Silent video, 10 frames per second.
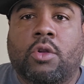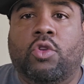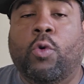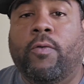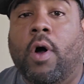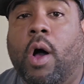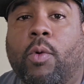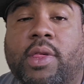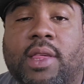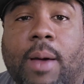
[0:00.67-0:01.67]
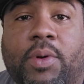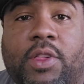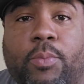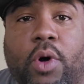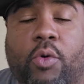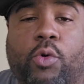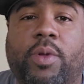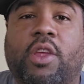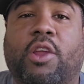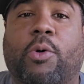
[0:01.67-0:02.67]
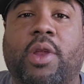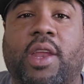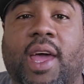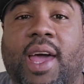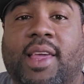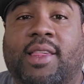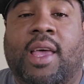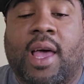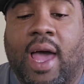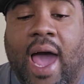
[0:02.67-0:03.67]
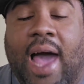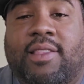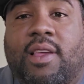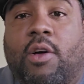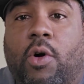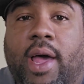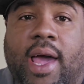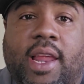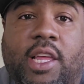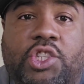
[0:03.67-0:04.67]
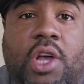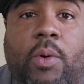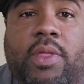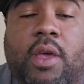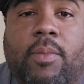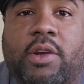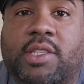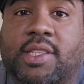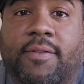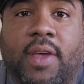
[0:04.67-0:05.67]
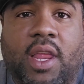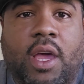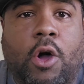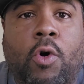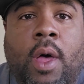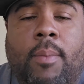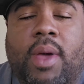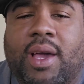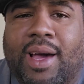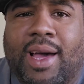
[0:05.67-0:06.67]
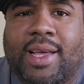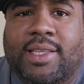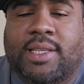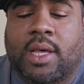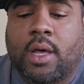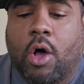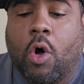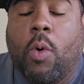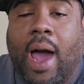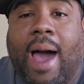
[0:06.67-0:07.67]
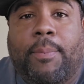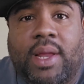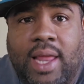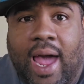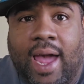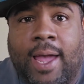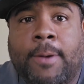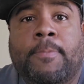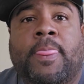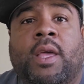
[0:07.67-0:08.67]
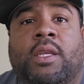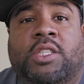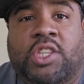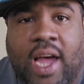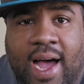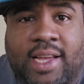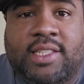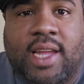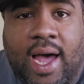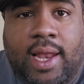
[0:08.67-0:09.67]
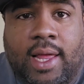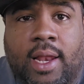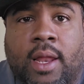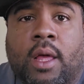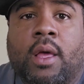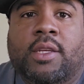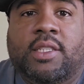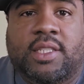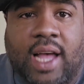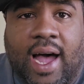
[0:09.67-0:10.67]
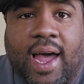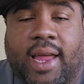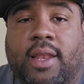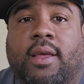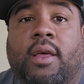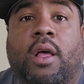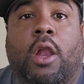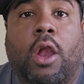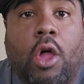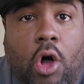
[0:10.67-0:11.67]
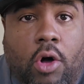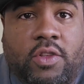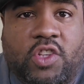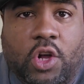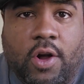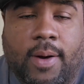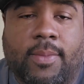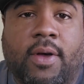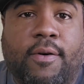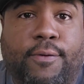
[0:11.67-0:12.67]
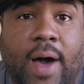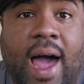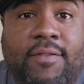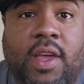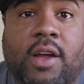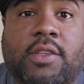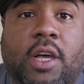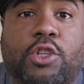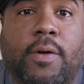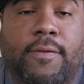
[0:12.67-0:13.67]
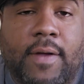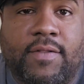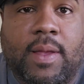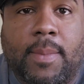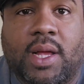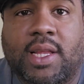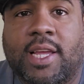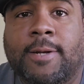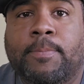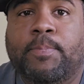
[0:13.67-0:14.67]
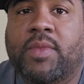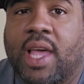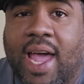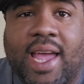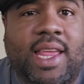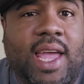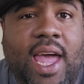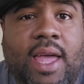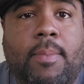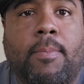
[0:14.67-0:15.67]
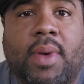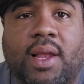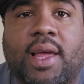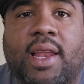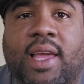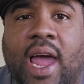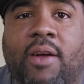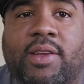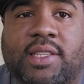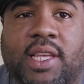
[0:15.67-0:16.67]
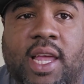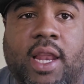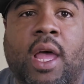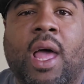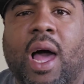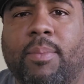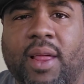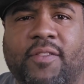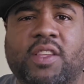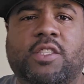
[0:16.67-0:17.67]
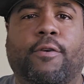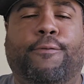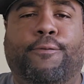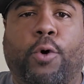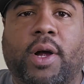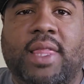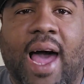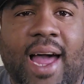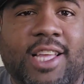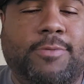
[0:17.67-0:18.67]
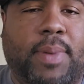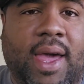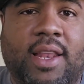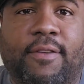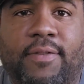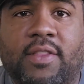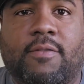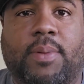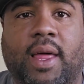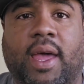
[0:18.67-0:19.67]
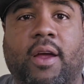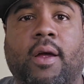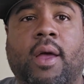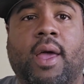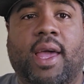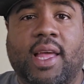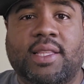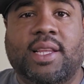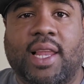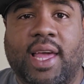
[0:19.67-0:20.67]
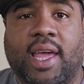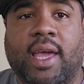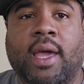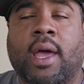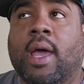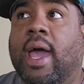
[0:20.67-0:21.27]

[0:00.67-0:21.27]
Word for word: Duval, what's up? It's your boy Ruben. You know what it is. Had to go ahead and hit y'all with the emergency video because, oh, happy day, Josh Allen signed long term, five years, 150 million, 88 million guaranteed. I believe he's the fourth highest paid defensive player in the league.